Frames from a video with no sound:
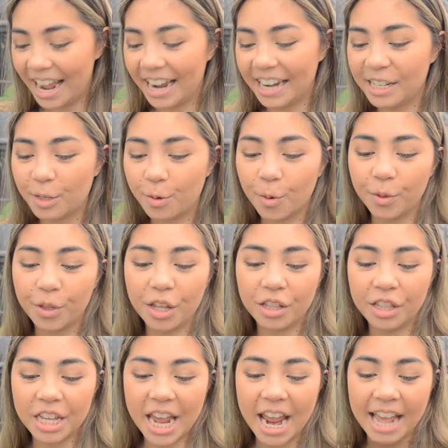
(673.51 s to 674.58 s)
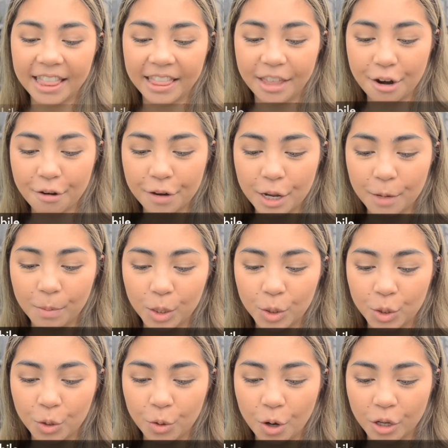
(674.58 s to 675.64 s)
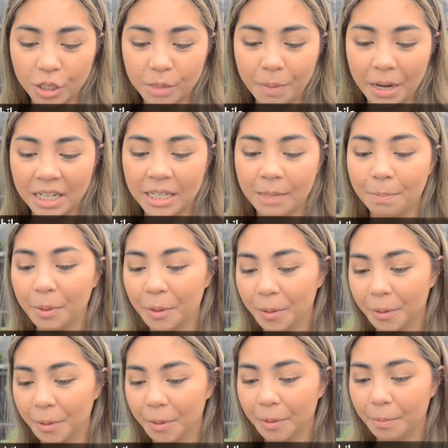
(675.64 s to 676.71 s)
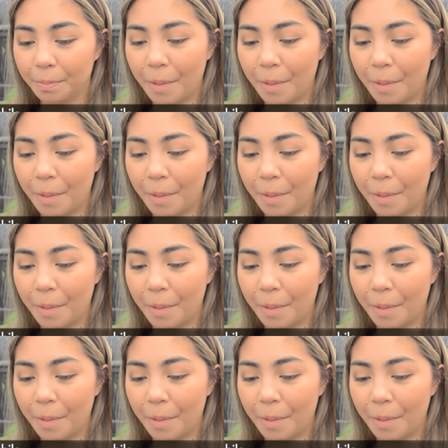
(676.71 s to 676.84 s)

It is called the Anthurium pseudospectabile.